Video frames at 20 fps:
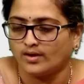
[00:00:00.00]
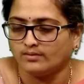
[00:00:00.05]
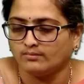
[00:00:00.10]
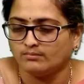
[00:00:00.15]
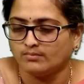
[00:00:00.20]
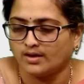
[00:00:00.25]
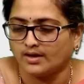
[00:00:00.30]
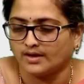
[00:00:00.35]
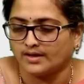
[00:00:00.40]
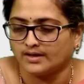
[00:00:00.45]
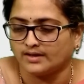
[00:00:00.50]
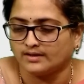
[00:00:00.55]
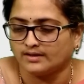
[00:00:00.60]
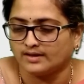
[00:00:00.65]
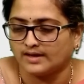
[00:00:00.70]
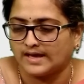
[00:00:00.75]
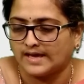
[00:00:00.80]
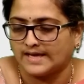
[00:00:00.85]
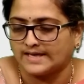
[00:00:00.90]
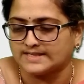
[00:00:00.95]
by
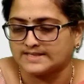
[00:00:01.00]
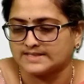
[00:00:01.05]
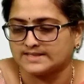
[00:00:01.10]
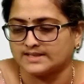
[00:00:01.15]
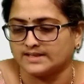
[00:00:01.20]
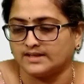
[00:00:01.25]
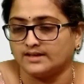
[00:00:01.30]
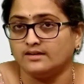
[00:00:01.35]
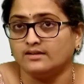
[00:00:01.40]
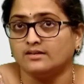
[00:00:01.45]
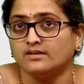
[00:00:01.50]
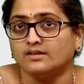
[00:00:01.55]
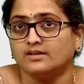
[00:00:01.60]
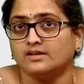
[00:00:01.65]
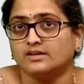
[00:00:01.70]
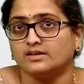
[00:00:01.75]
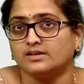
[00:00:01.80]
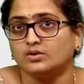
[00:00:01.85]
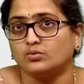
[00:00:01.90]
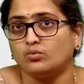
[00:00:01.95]
SC
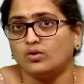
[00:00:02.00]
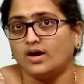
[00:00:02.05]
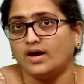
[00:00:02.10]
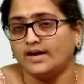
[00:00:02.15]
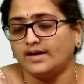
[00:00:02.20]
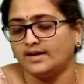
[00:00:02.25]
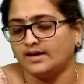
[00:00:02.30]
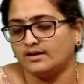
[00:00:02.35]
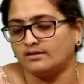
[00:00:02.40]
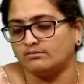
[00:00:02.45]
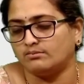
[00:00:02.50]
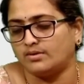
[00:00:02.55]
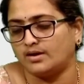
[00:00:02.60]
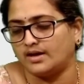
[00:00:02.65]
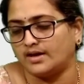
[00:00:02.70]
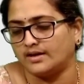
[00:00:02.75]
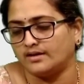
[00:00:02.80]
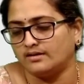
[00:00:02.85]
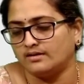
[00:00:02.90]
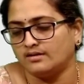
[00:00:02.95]
divided
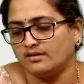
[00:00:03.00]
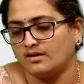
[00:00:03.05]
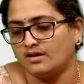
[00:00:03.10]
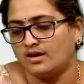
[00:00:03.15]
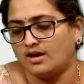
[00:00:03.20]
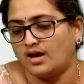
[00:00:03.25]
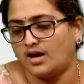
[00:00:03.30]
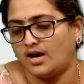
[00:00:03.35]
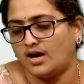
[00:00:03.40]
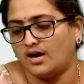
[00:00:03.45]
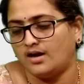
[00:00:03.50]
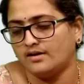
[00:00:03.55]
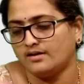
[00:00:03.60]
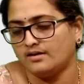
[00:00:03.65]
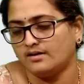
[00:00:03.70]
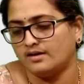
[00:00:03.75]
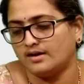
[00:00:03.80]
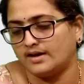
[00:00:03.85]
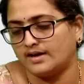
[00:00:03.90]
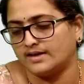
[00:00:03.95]
by
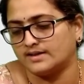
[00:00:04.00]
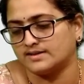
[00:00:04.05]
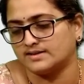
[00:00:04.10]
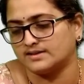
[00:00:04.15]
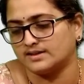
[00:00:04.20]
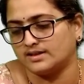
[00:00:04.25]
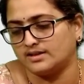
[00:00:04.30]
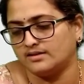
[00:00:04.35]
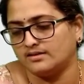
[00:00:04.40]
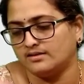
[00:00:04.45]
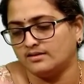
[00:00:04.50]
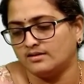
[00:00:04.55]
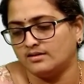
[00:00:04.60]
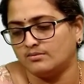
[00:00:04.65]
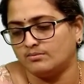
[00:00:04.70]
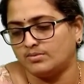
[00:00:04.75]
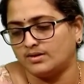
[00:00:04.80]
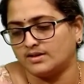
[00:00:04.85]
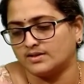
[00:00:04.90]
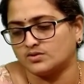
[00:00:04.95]
RSC
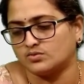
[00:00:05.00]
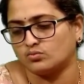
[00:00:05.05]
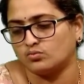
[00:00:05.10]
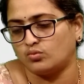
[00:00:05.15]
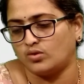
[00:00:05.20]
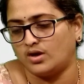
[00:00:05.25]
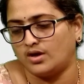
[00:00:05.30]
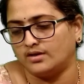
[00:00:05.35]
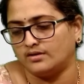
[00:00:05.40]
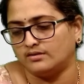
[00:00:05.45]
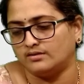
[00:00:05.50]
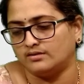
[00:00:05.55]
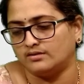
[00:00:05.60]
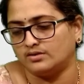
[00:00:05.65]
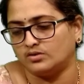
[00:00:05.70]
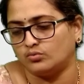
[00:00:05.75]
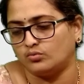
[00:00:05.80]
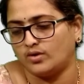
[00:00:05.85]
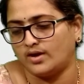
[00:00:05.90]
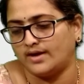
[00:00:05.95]
plus 1
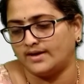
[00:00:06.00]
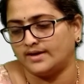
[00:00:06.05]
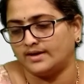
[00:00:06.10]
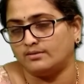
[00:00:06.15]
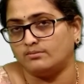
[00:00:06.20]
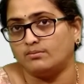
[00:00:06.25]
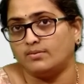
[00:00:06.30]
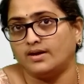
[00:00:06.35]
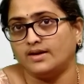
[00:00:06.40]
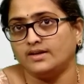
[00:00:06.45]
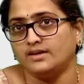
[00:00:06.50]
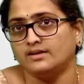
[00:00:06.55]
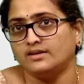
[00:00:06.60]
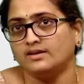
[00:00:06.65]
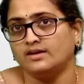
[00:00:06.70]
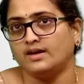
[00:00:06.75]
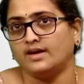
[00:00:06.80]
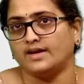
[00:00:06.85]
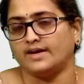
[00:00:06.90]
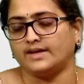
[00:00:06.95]
divided by
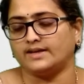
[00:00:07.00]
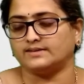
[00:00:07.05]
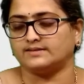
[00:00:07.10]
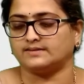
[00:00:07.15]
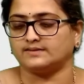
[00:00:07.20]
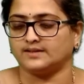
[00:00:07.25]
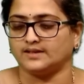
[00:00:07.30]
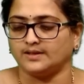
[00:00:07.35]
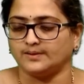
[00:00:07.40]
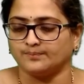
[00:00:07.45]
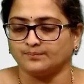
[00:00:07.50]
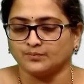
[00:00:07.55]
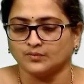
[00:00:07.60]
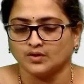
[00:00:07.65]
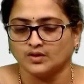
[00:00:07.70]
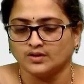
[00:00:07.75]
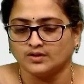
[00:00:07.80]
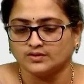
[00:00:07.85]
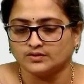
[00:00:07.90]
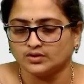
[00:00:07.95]
SC.
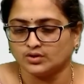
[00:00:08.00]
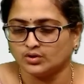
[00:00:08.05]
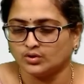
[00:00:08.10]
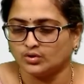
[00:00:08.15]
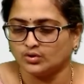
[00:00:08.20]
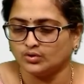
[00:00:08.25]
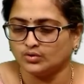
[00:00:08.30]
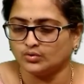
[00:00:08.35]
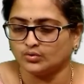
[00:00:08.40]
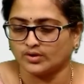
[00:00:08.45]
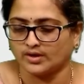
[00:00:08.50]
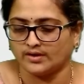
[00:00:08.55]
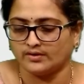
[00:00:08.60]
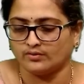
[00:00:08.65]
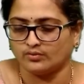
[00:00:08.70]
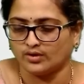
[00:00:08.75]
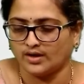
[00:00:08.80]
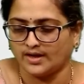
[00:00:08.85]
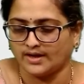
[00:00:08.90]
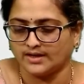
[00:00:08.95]
So, you can
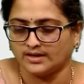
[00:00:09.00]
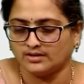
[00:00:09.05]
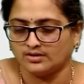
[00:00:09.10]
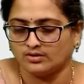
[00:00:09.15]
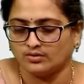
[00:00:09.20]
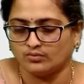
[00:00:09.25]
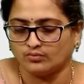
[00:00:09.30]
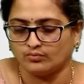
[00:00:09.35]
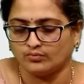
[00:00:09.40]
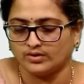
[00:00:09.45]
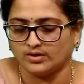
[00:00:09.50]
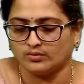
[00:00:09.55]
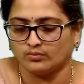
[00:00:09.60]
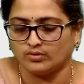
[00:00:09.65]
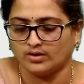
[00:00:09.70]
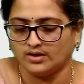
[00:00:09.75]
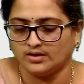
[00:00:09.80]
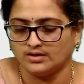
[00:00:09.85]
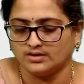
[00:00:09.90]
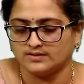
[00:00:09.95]
write
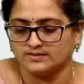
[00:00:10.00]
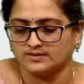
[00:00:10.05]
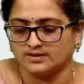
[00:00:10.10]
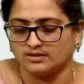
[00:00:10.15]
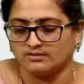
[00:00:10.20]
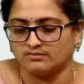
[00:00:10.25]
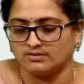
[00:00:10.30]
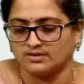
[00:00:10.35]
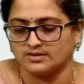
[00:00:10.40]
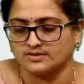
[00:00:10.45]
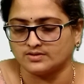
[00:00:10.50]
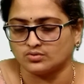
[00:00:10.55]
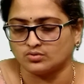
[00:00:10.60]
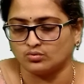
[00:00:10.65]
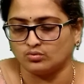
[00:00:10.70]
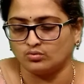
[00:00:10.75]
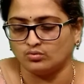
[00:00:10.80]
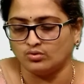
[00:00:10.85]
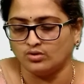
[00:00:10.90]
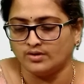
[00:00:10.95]
V1 is equals
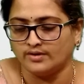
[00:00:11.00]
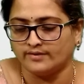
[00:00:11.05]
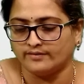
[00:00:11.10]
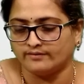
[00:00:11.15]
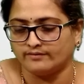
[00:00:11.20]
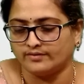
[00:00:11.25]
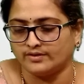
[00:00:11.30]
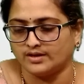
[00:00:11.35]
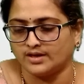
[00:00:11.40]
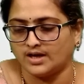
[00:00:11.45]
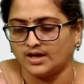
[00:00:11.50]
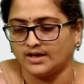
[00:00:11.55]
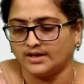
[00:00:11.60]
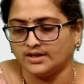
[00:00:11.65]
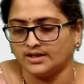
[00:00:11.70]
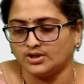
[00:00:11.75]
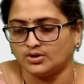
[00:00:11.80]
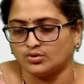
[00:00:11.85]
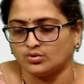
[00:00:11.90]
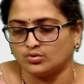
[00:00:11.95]
to Vi
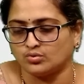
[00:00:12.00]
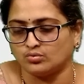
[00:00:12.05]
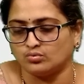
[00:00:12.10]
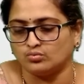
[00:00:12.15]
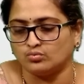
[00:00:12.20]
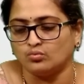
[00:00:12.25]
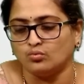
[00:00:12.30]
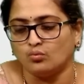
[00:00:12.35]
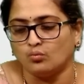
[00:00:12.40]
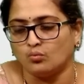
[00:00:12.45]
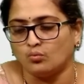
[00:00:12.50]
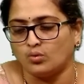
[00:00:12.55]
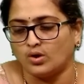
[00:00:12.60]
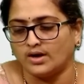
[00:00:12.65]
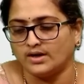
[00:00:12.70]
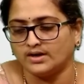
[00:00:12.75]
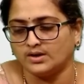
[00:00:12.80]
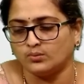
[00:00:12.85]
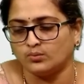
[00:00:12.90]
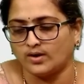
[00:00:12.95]
into
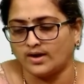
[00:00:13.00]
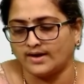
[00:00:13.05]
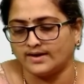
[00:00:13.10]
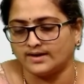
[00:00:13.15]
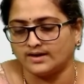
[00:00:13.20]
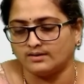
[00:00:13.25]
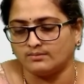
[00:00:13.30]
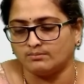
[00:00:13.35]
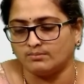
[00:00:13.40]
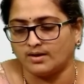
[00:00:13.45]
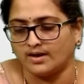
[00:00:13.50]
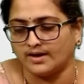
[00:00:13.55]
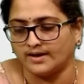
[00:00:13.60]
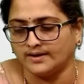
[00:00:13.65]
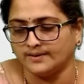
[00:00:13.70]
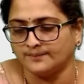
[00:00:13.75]
1 divided by